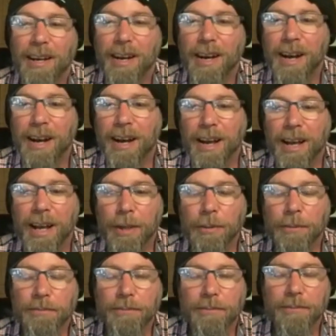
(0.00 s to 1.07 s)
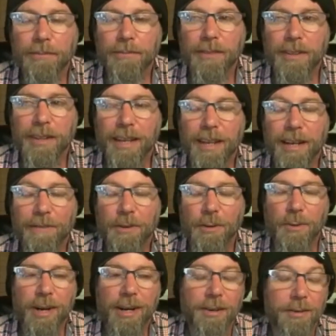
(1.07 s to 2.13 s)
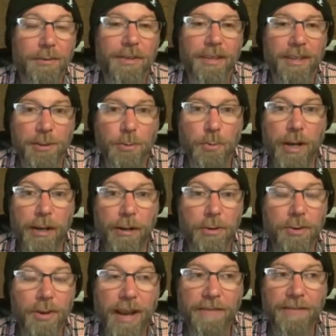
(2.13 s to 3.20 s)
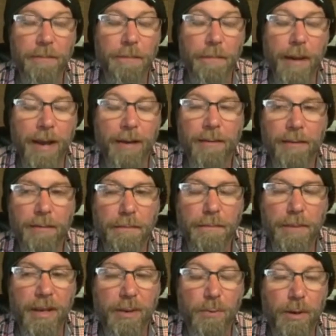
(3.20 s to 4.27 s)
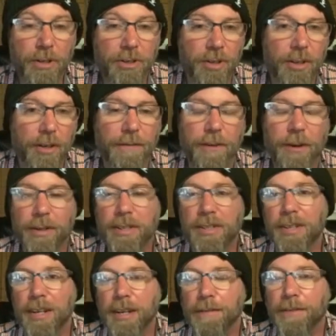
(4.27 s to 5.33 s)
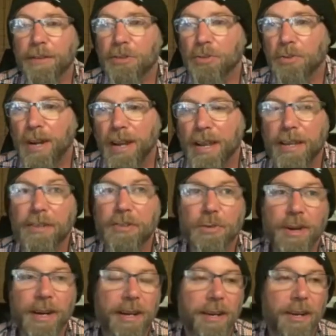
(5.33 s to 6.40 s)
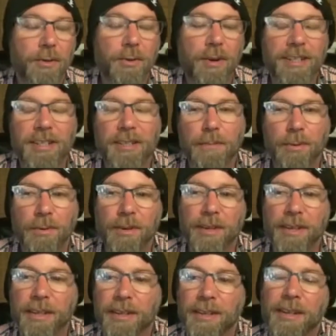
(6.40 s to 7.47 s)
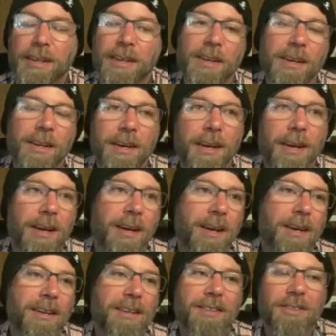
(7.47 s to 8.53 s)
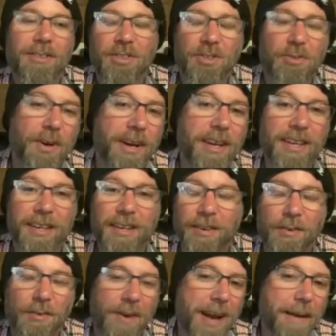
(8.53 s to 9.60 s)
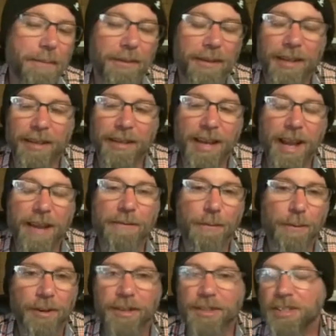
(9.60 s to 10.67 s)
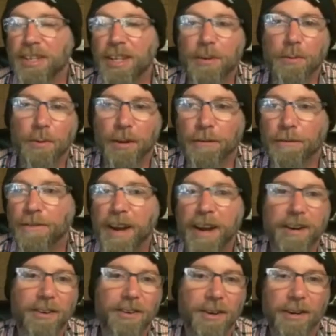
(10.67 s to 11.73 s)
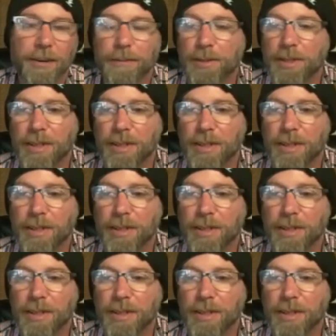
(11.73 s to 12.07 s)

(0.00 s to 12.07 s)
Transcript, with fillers: Um, and if you want to do things well, you have to p- pick what you're going to focus on. If you try and train across the board and striking, grappling, knife work, stick work, firearms,